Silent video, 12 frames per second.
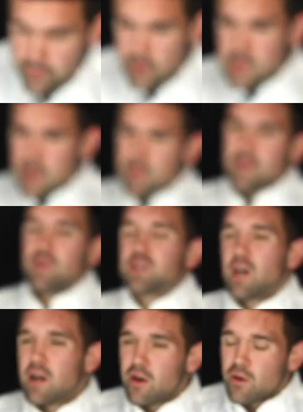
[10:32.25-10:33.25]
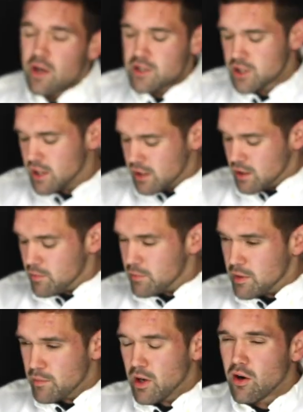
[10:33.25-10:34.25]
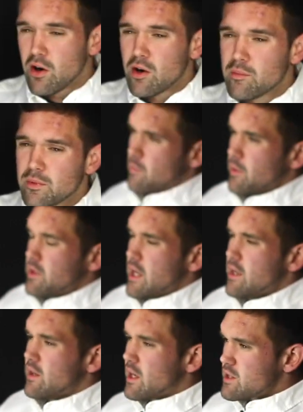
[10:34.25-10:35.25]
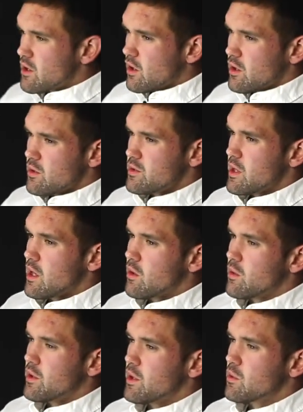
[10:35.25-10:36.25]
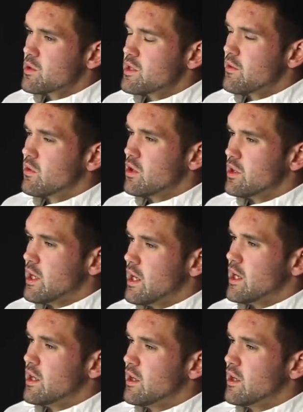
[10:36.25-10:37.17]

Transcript: first time I ever shot heroin, I shot it up in my arm. From the day that I started using heroin, there was never a day